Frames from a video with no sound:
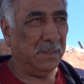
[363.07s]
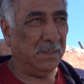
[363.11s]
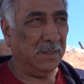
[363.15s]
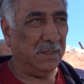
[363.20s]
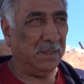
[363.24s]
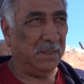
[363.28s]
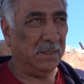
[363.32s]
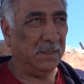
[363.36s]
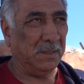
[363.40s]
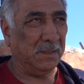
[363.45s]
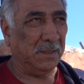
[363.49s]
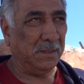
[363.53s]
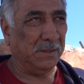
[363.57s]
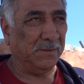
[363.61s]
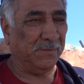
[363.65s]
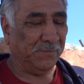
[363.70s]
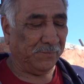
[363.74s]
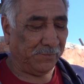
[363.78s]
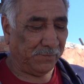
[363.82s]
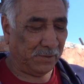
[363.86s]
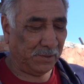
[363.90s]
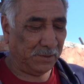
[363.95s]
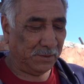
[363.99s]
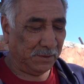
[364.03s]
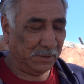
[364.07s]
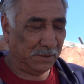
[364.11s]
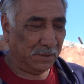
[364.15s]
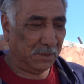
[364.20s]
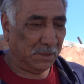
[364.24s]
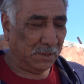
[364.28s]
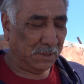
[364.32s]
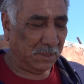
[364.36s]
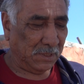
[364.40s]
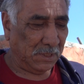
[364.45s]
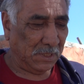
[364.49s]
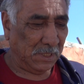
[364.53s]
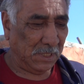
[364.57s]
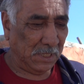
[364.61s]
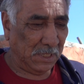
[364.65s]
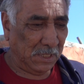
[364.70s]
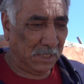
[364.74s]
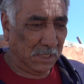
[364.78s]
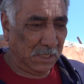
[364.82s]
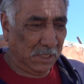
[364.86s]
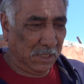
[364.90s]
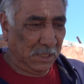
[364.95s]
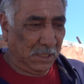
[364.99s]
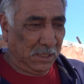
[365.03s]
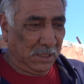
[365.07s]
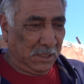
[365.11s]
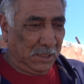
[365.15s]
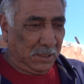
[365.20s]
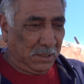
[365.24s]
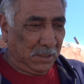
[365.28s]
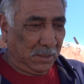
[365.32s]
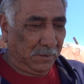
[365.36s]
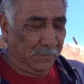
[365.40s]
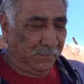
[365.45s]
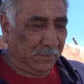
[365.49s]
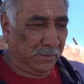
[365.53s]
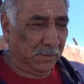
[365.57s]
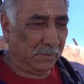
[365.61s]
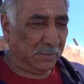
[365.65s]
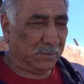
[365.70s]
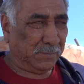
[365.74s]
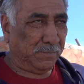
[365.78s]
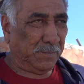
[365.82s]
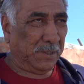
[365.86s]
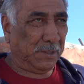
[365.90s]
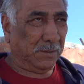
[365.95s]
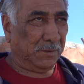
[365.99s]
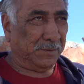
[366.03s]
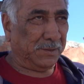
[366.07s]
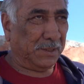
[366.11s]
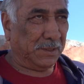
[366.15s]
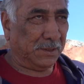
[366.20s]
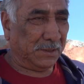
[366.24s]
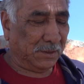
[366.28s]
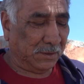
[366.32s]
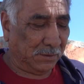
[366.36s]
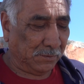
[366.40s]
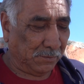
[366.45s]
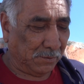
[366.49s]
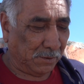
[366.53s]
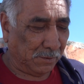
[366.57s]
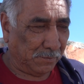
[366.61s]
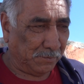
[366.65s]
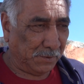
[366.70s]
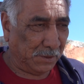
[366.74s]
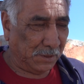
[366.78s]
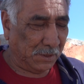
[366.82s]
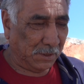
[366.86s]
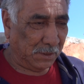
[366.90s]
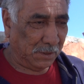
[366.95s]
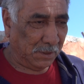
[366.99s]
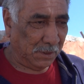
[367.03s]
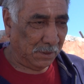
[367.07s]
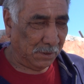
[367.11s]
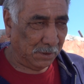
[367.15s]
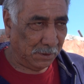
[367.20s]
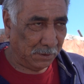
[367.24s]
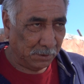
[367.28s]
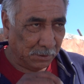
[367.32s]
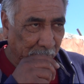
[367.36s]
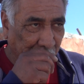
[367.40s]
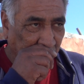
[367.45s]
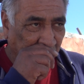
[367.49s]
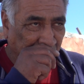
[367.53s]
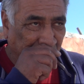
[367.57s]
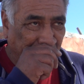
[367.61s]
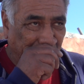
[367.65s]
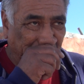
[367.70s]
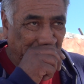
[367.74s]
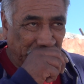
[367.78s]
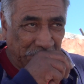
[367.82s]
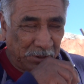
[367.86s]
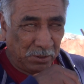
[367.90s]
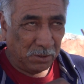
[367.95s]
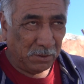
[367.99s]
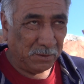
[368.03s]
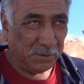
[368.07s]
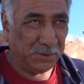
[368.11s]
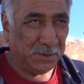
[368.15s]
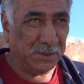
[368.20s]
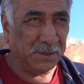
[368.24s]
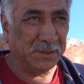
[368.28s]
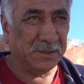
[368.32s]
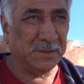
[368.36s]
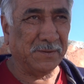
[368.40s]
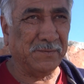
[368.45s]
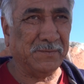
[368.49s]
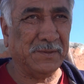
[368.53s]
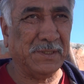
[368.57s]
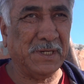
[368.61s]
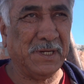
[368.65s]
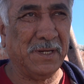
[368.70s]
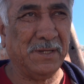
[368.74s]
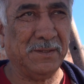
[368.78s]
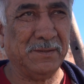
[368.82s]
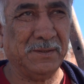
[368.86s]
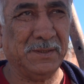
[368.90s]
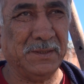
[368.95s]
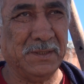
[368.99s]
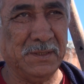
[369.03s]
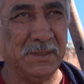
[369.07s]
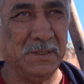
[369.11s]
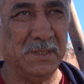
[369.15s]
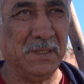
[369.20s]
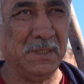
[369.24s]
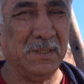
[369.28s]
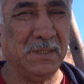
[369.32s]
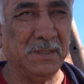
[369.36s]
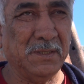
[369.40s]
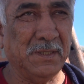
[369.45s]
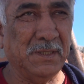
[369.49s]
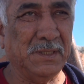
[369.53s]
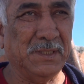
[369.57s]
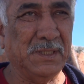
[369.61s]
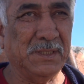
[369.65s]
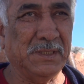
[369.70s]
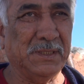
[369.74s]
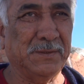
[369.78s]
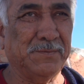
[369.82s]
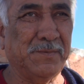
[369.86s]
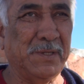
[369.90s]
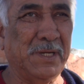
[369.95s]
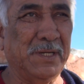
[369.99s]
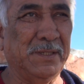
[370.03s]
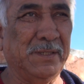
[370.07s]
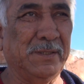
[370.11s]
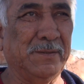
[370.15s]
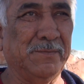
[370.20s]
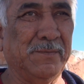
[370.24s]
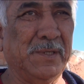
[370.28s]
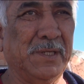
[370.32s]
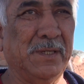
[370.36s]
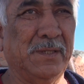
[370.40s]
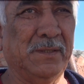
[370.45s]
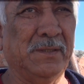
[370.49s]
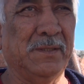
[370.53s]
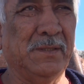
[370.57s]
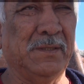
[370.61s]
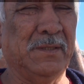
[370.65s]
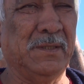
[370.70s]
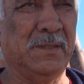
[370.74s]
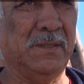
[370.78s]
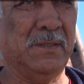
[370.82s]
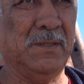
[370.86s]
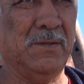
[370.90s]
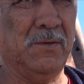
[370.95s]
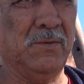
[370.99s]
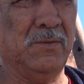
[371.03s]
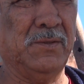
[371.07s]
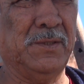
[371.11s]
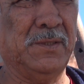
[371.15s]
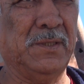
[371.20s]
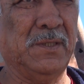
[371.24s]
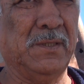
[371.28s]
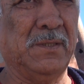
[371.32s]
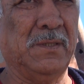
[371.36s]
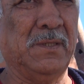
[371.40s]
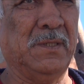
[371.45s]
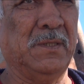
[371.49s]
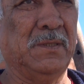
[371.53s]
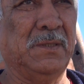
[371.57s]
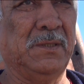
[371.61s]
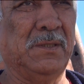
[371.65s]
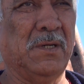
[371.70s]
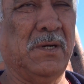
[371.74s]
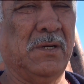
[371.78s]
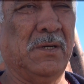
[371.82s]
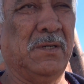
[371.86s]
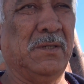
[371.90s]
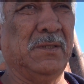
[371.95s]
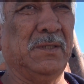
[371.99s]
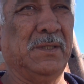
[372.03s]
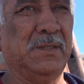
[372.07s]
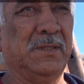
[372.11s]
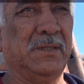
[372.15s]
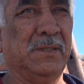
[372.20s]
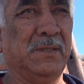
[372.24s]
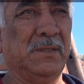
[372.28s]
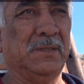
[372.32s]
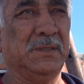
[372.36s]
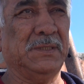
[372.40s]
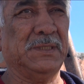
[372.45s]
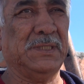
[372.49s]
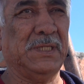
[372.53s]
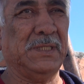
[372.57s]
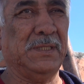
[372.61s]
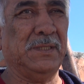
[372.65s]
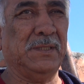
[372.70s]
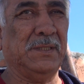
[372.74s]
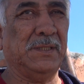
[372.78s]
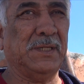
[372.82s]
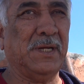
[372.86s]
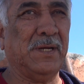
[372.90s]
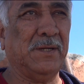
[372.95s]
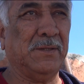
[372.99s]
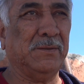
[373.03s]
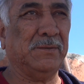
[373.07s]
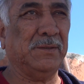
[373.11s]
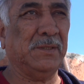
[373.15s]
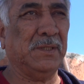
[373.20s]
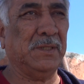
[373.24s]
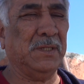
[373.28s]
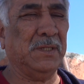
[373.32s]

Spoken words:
And in front of those buildings will be the three cultures of Taos, a Hispanic man holding a dog, sitting down